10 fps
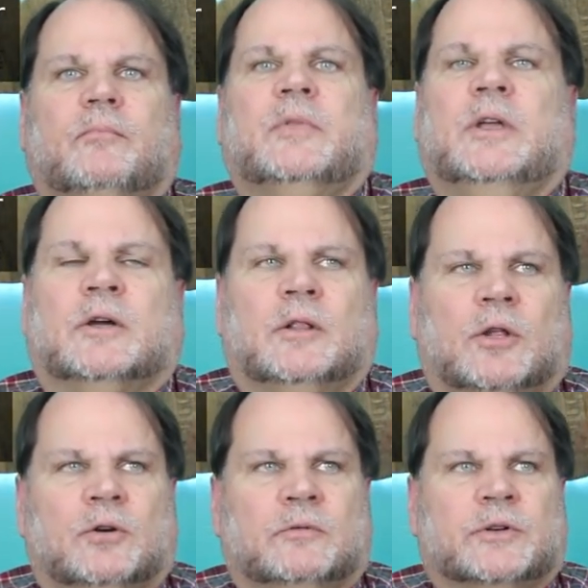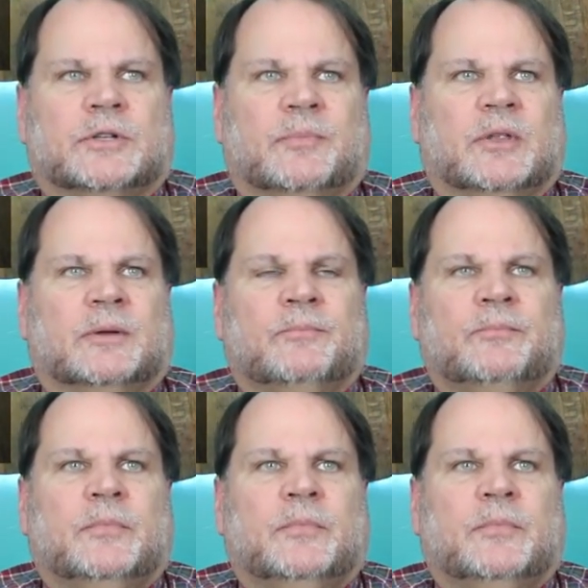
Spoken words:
know, clove or something.